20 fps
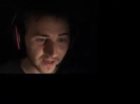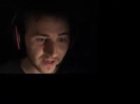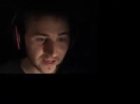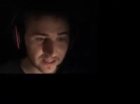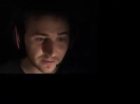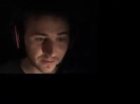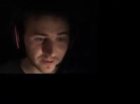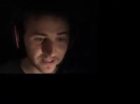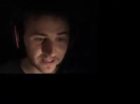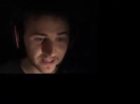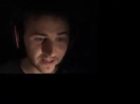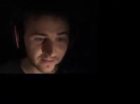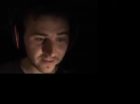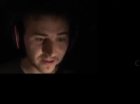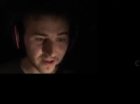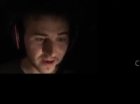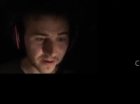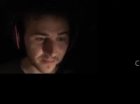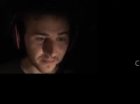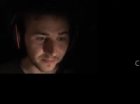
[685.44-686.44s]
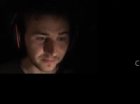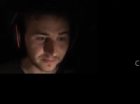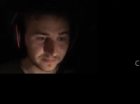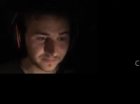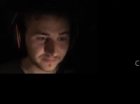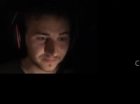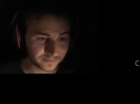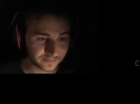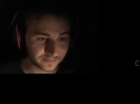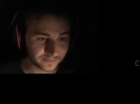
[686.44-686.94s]
is I'm going to save the game.
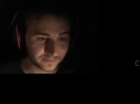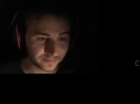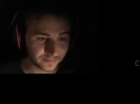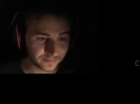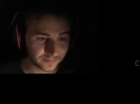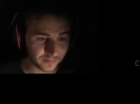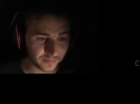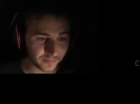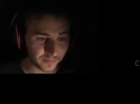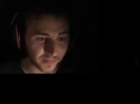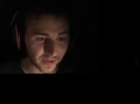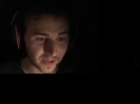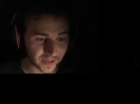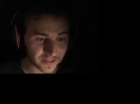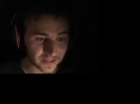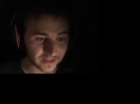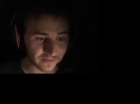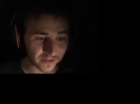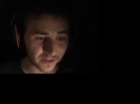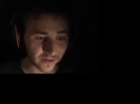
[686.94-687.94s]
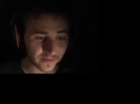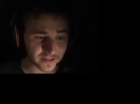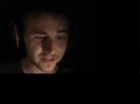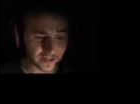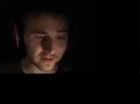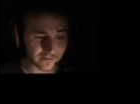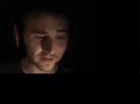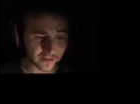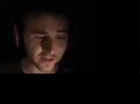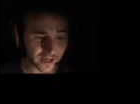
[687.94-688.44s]
Because if you don't
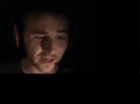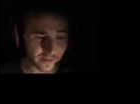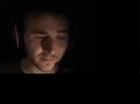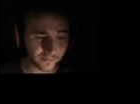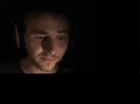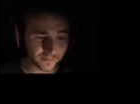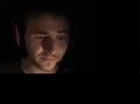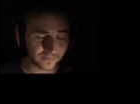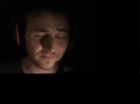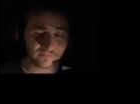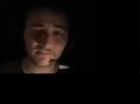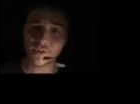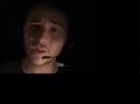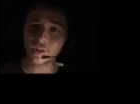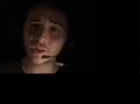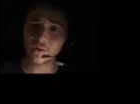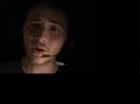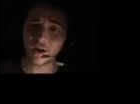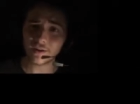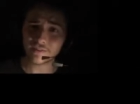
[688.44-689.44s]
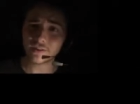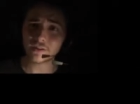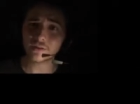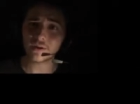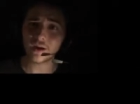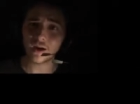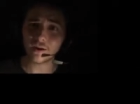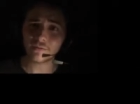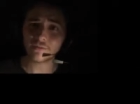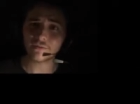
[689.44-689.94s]
save the game, you have to
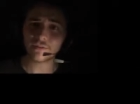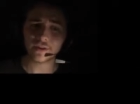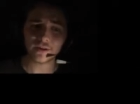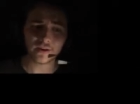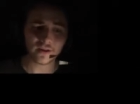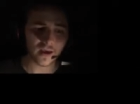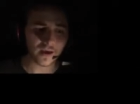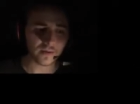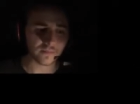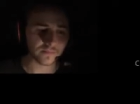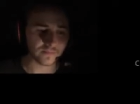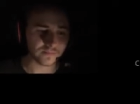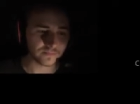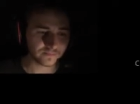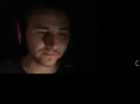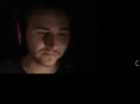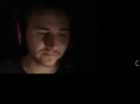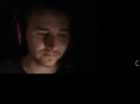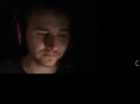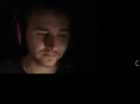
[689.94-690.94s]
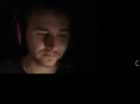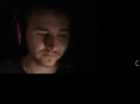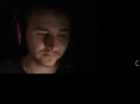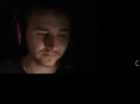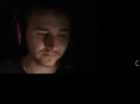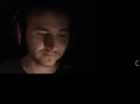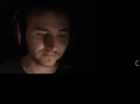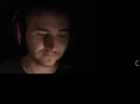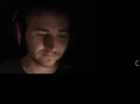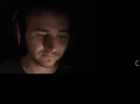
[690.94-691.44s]
do everything again.
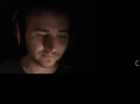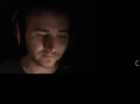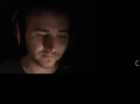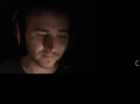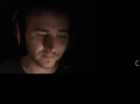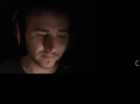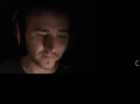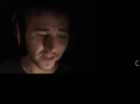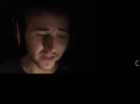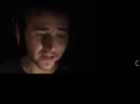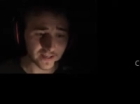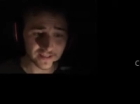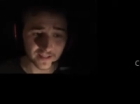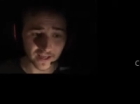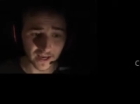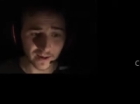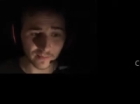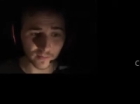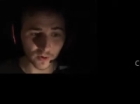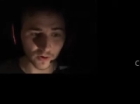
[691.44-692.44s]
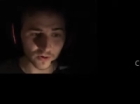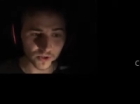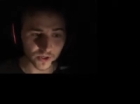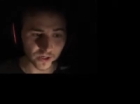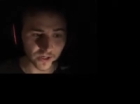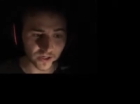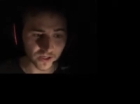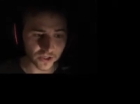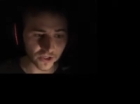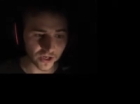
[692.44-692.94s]
That is game
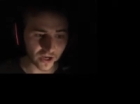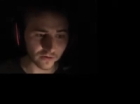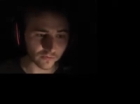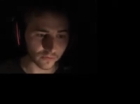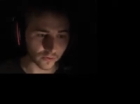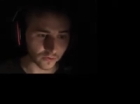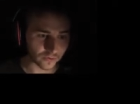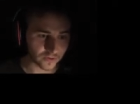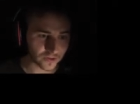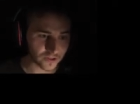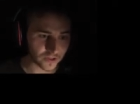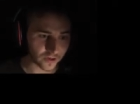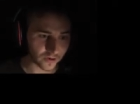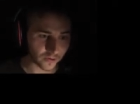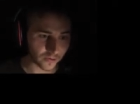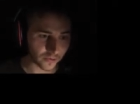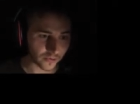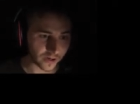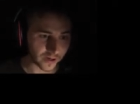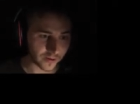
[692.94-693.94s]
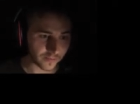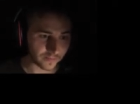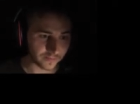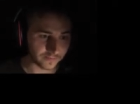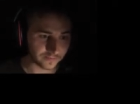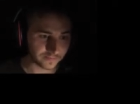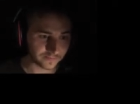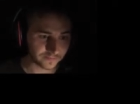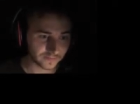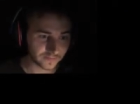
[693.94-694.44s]
logic in general, so um,